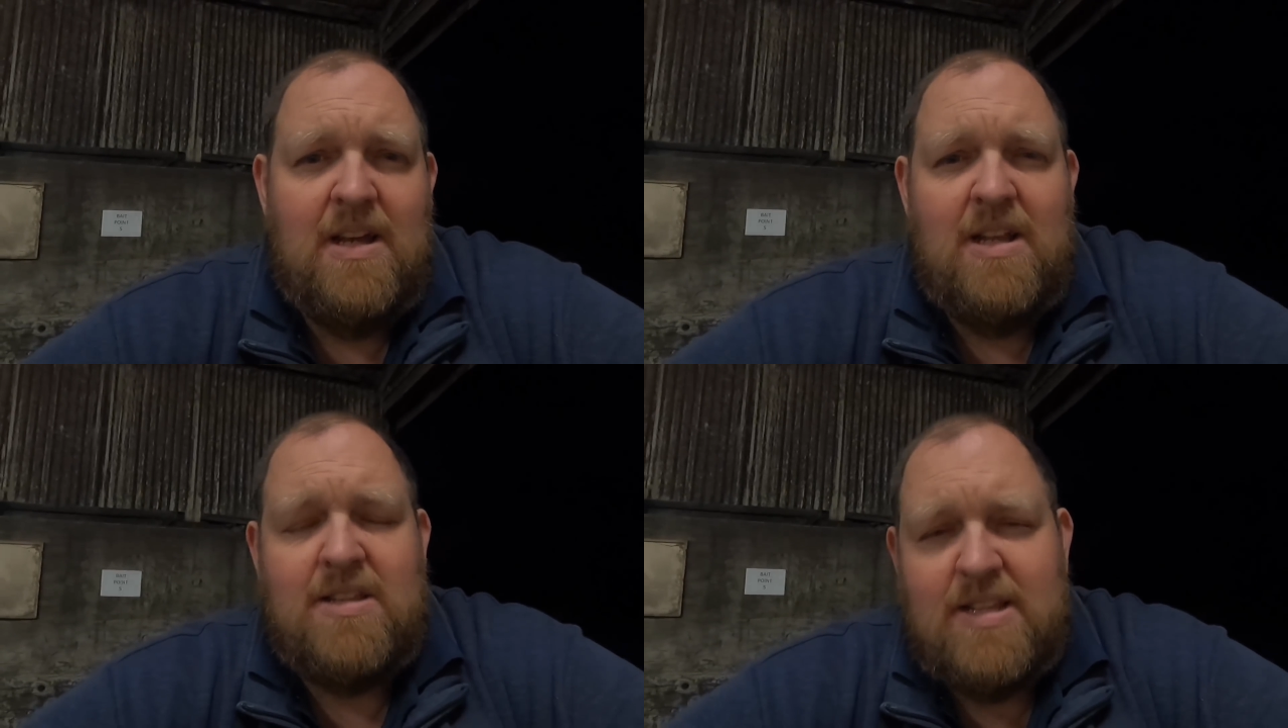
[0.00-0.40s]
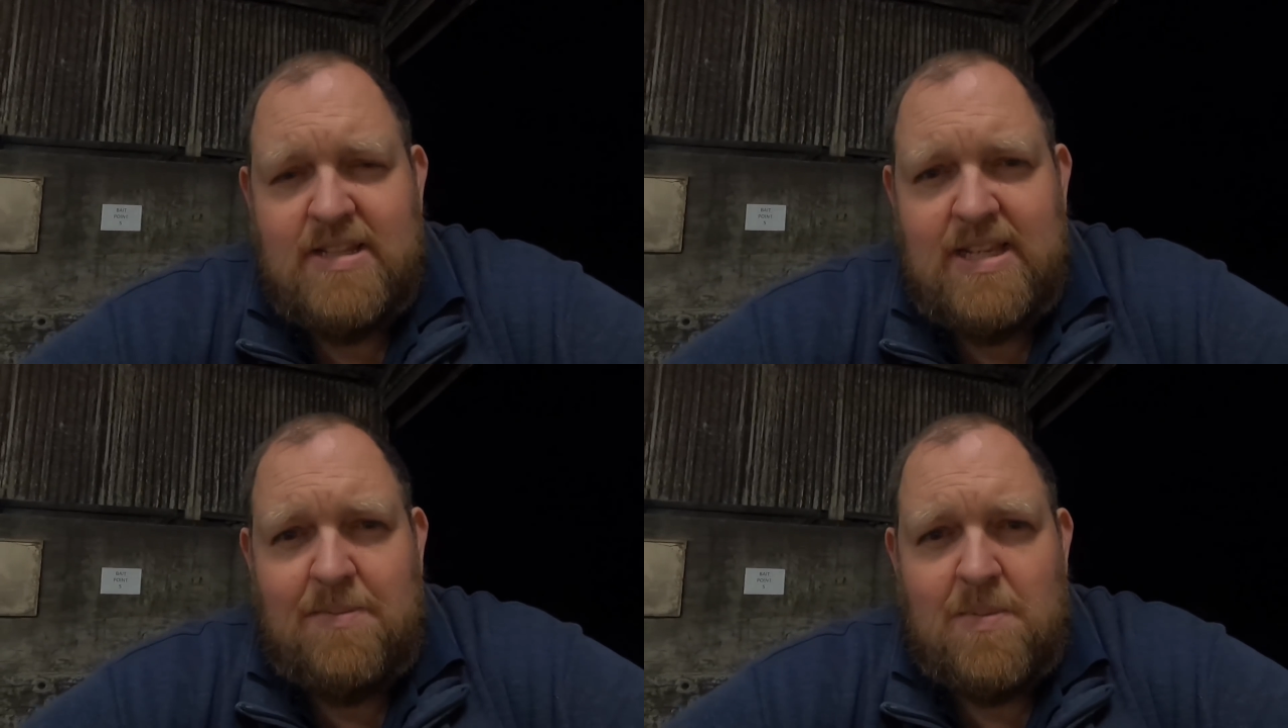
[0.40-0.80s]
This didn't
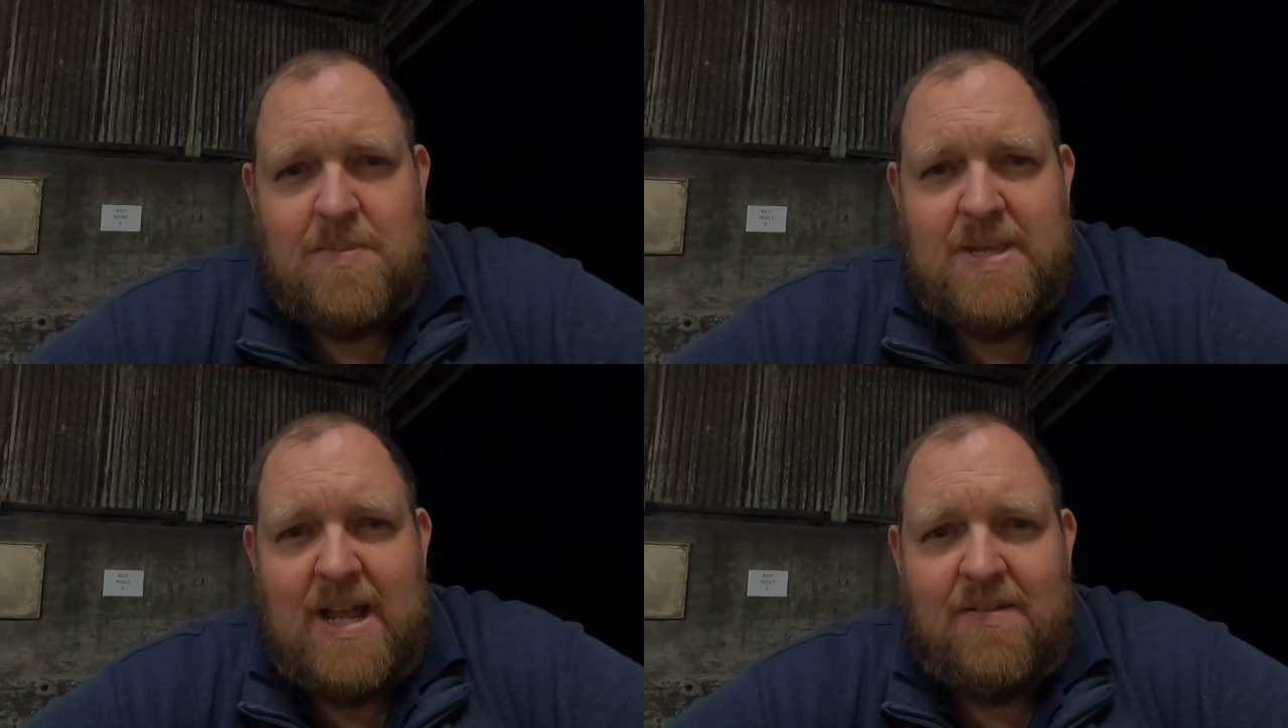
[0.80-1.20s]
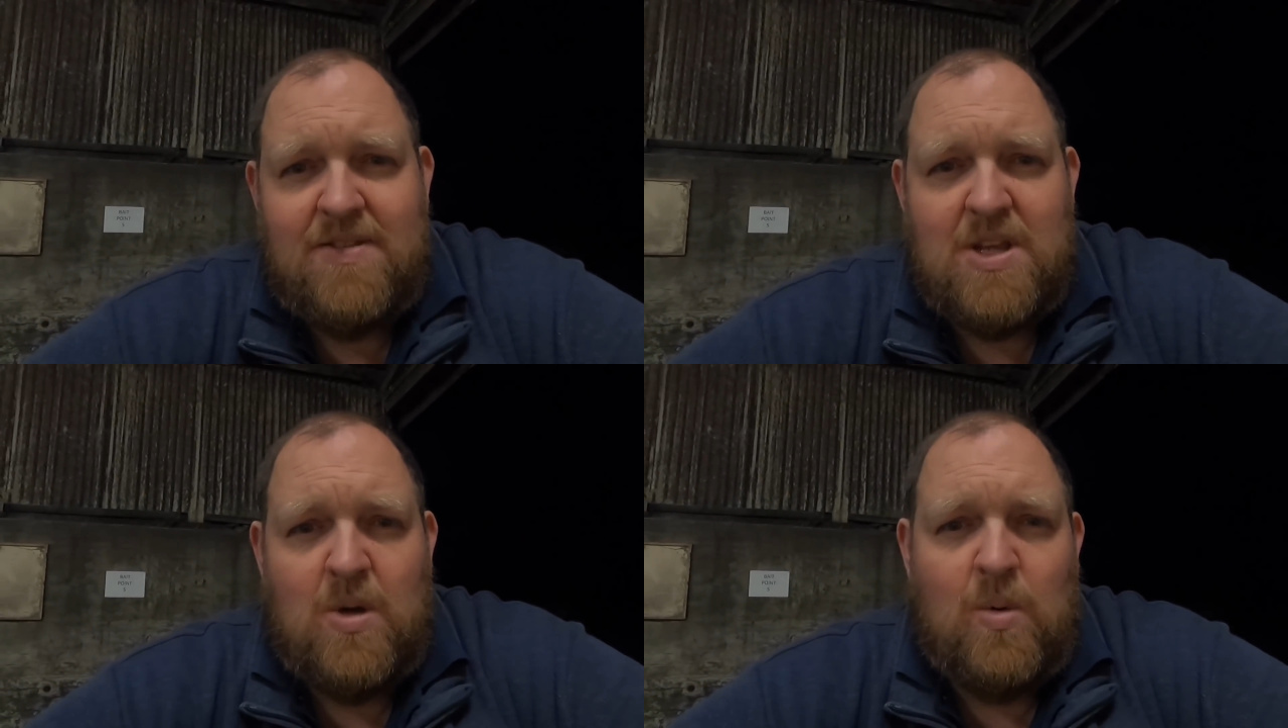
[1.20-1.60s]
seem himself,
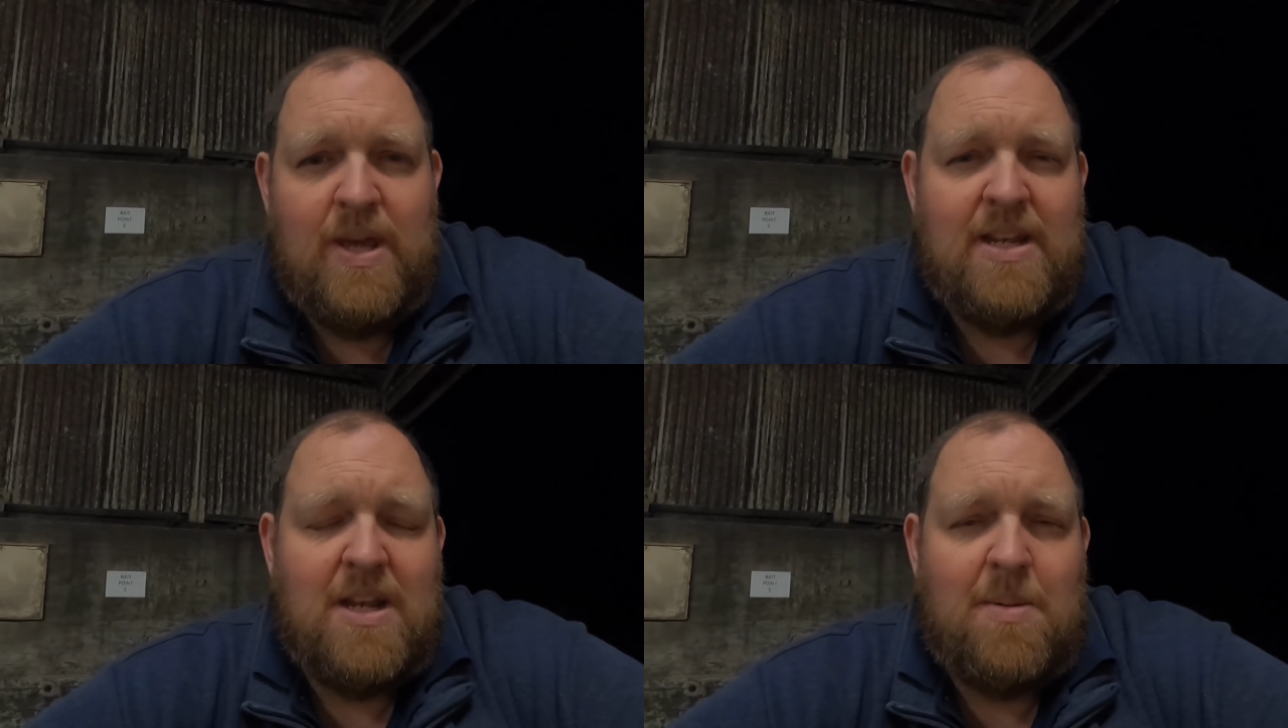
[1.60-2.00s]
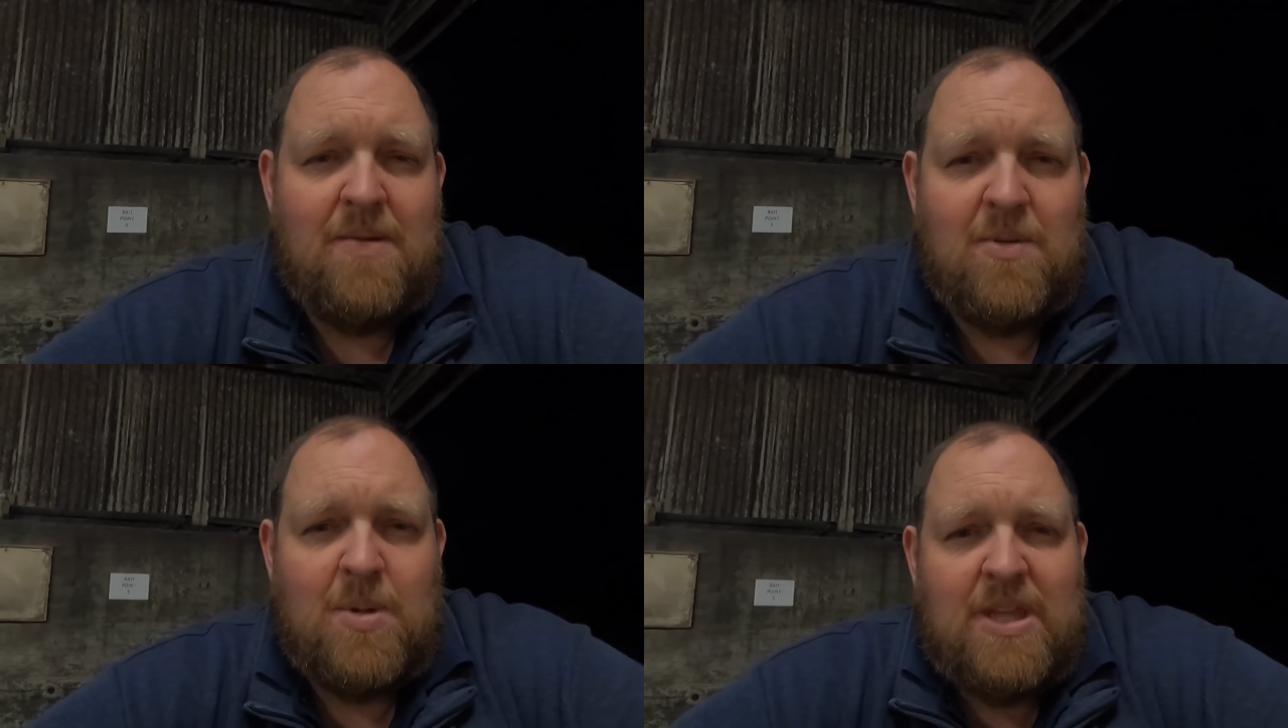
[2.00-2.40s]
so we ended up
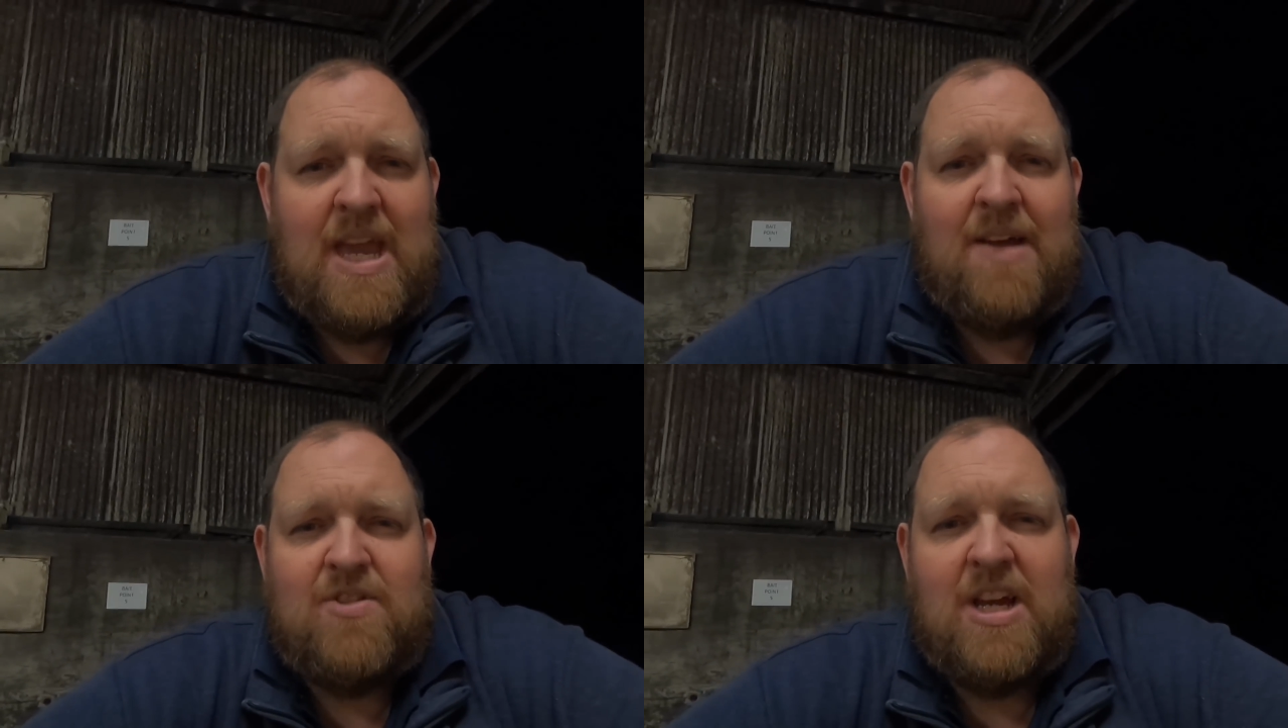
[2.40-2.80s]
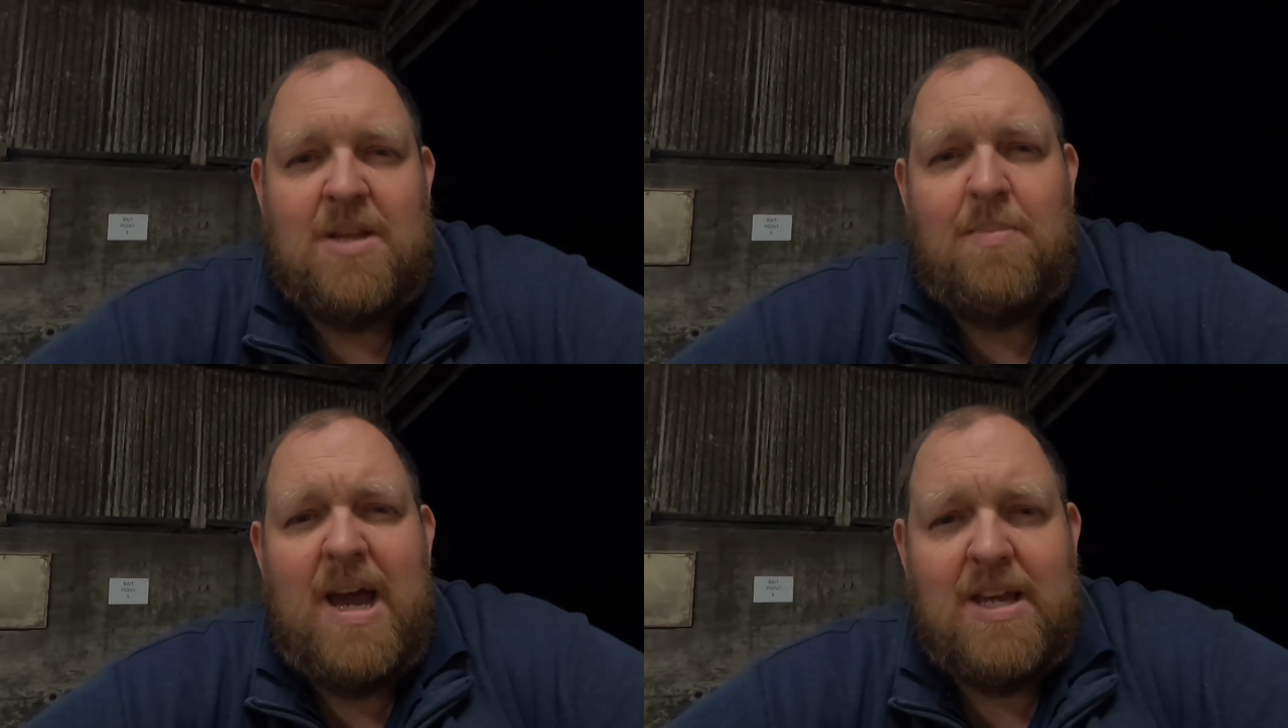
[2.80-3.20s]
having to put the calf
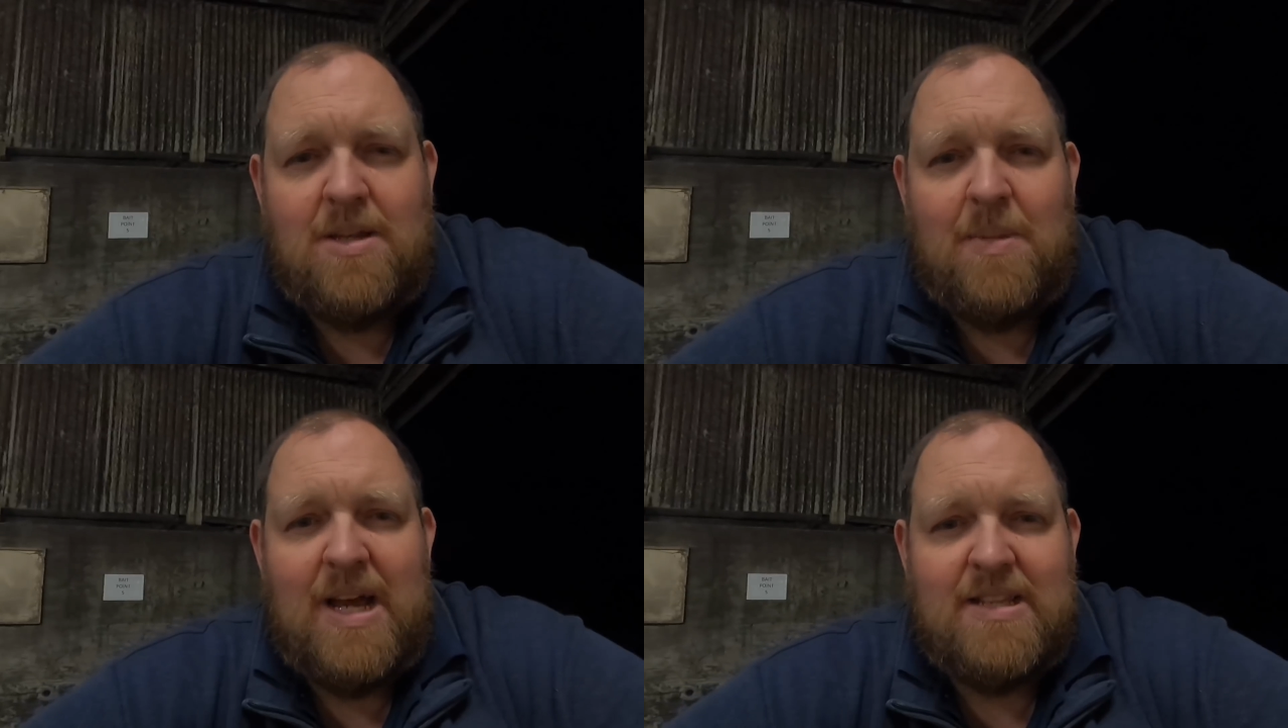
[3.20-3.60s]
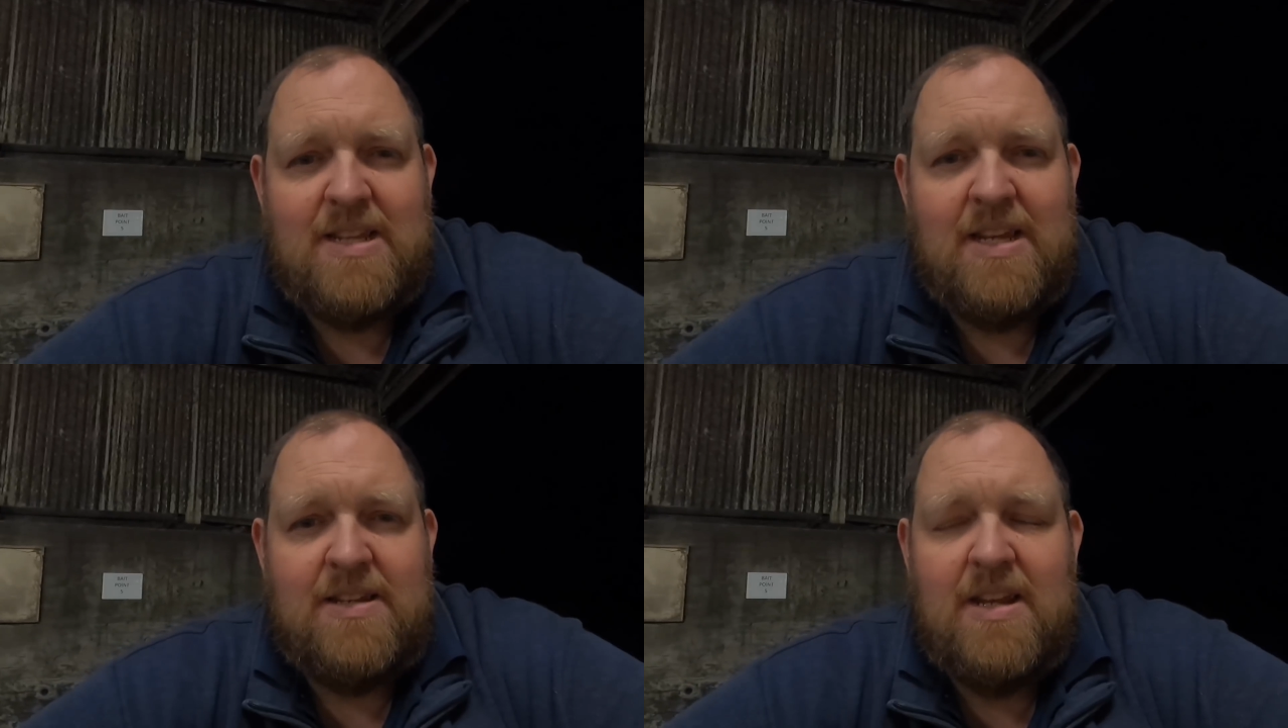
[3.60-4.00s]
jacket back on him last
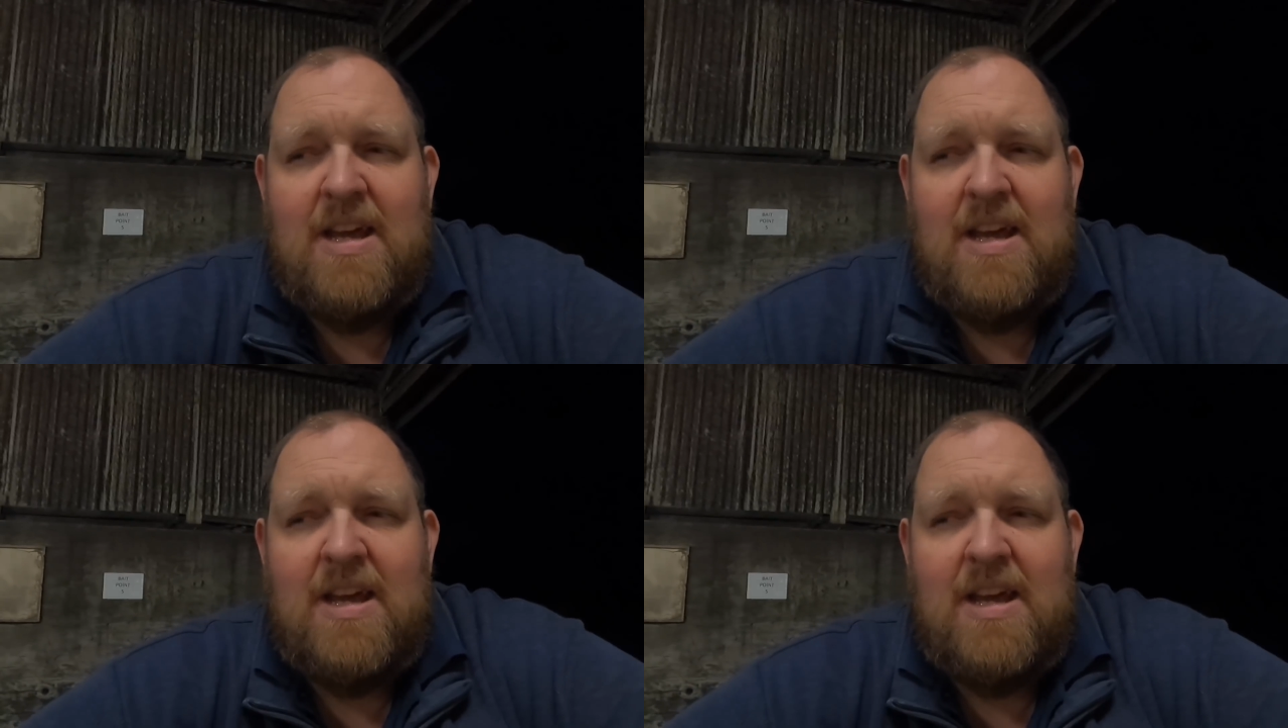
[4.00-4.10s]
night,